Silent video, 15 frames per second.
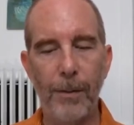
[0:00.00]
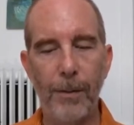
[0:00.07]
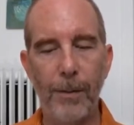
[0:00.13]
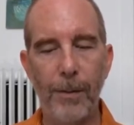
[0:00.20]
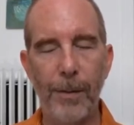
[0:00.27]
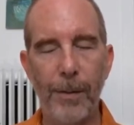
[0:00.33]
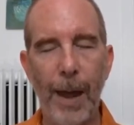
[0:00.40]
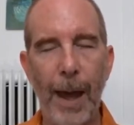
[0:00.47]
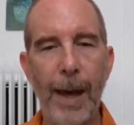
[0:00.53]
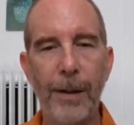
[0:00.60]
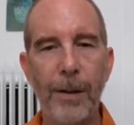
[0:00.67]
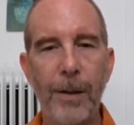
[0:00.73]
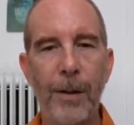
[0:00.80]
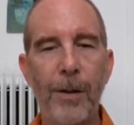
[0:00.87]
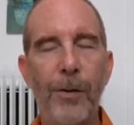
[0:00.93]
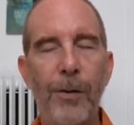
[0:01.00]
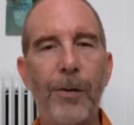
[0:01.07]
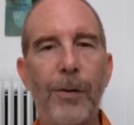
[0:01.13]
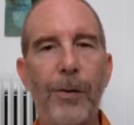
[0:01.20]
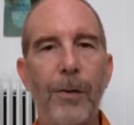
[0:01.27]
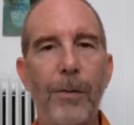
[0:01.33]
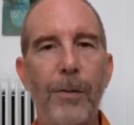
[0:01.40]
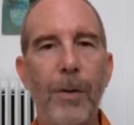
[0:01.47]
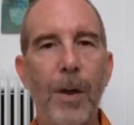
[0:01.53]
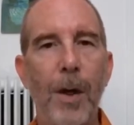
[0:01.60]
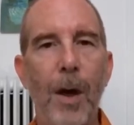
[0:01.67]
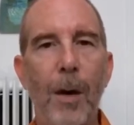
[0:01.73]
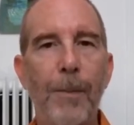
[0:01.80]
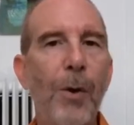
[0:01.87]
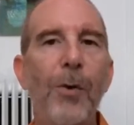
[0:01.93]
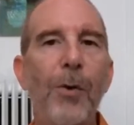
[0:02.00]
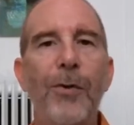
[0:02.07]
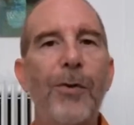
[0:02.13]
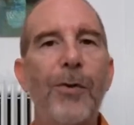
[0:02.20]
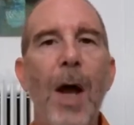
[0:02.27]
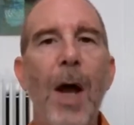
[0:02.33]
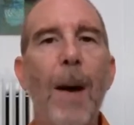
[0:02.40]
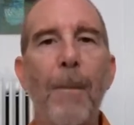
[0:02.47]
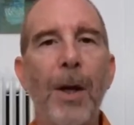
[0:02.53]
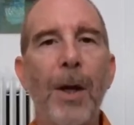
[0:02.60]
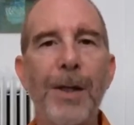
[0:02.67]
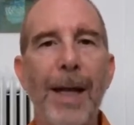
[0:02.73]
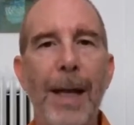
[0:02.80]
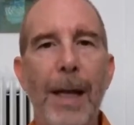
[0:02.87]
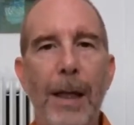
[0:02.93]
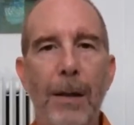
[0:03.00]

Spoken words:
that his appearance is not mundane,